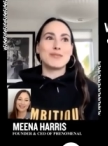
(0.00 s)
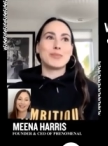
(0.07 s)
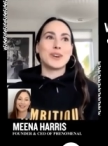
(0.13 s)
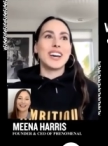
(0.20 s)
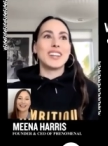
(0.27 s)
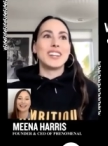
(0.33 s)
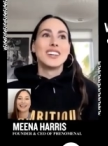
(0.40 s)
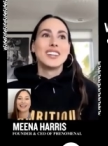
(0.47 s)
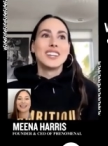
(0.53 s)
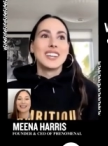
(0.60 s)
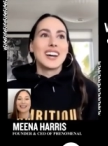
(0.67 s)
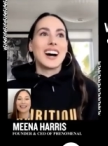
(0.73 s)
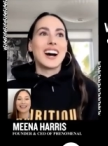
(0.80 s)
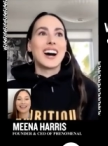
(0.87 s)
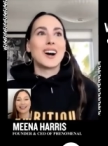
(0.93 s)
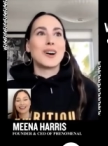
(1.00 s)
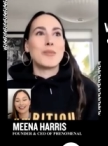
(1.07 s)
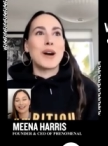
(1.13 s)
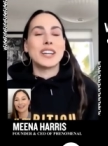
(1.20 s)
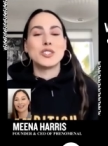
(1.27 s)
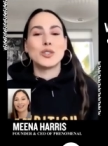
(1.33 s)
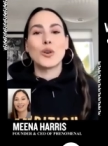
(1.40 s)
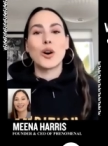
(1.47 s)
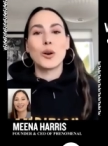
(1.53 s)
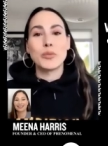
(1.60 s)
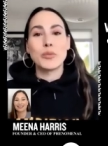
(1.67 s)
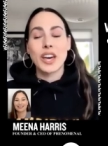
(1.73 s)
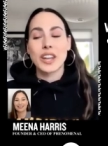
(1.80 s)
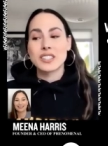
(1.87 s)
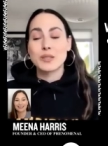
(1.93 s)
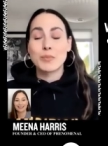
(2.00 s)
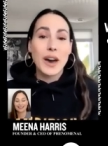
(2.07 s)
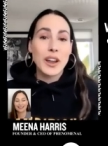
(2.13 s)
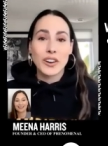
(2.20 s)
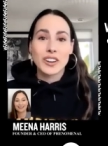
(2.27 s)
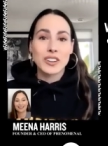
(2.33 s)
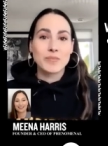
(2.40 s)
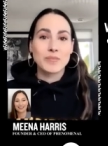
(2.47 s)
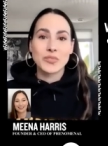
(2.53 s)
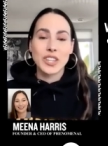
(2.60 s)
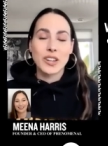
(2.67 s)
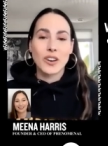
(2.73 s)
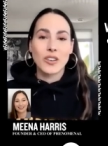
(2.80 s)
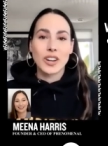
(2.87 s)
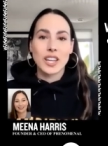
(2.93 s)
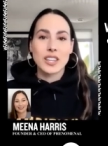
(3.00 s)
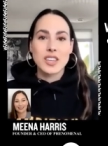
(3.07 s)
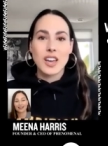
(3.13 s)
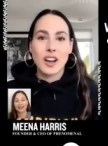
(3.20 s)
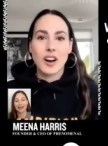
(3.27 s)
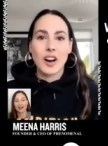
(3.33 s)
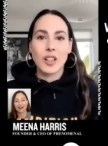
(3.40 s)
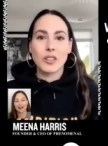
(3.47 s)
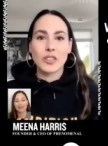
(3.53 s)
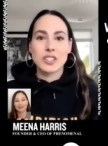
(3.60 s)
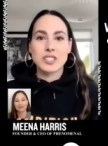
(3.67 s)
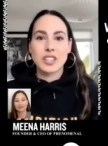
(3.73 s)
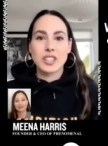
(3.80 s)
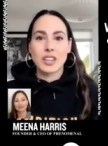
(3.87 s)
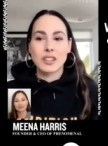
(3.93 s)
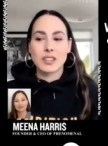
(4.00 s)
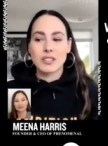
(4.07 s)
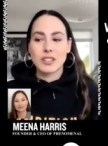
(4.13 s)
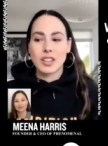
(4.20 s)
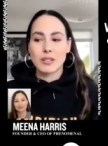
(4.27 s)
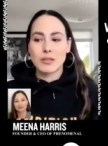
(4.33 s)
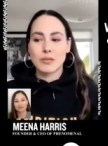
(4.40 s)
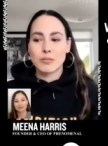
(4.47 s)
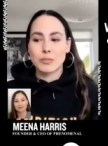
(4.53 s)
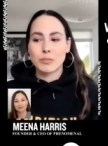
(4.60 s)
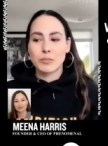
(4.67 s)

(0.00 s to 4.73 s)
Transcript: but um, I do hope that it's better, you know, and I think all of us can, can